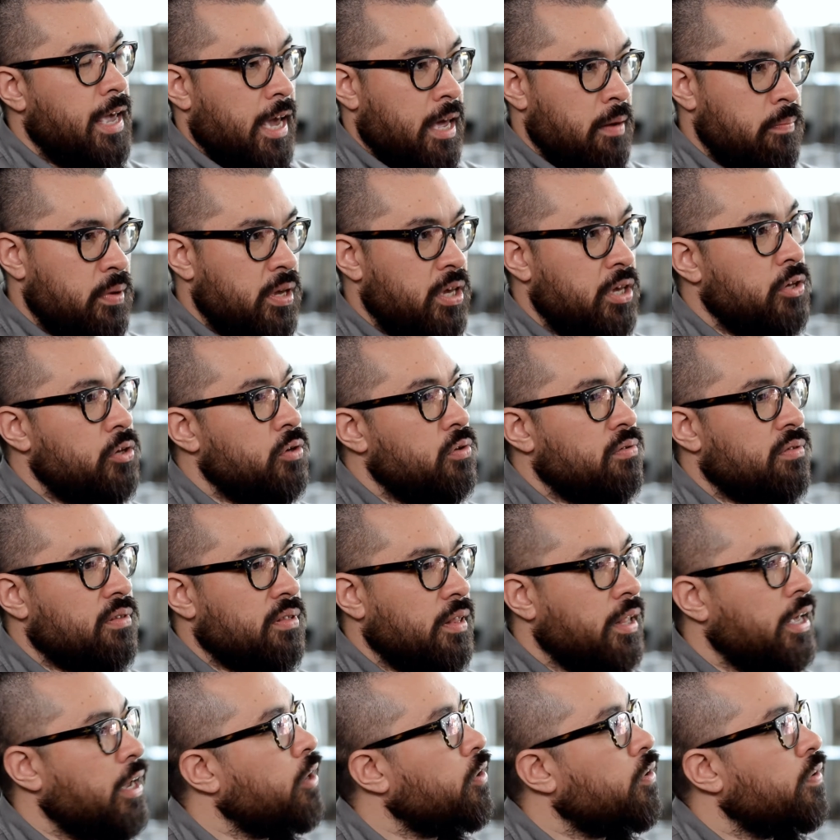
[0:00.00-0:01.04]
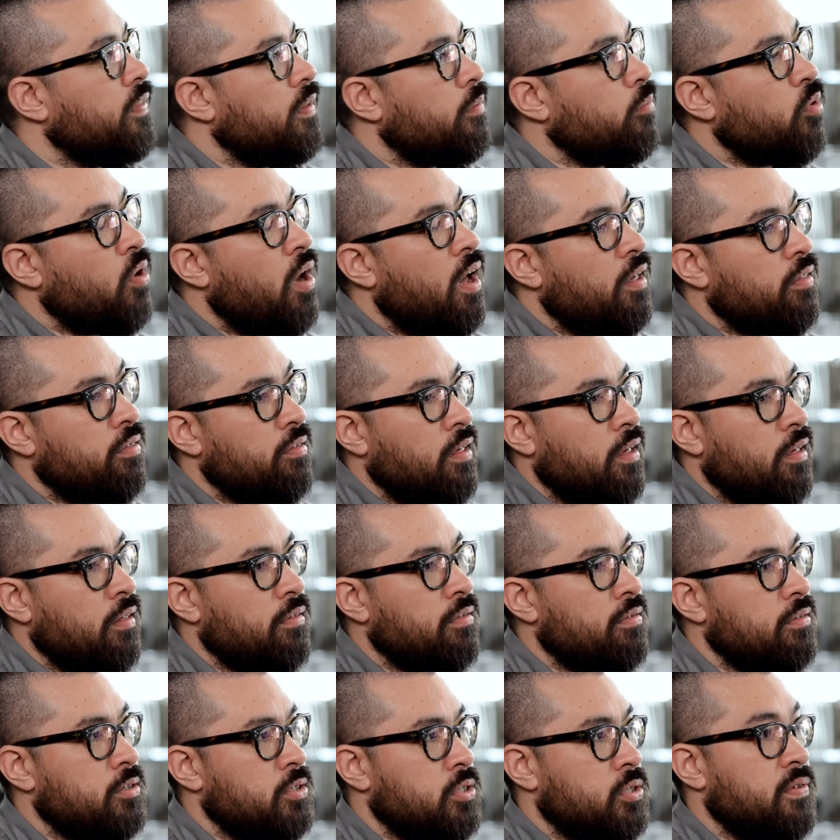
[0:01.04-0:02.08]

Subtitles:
and being used later in the process